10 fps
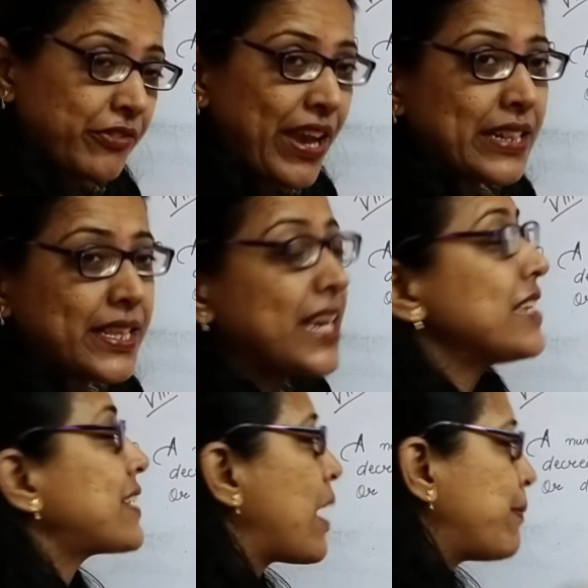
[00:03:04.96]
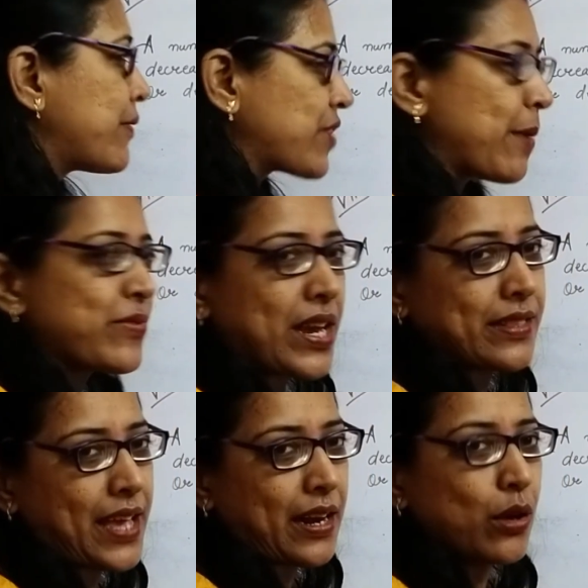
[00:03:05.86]
When these type of sums
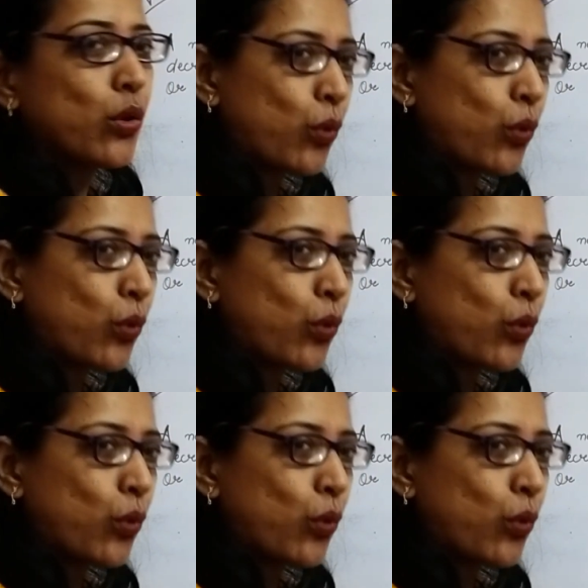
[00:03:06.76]
are there,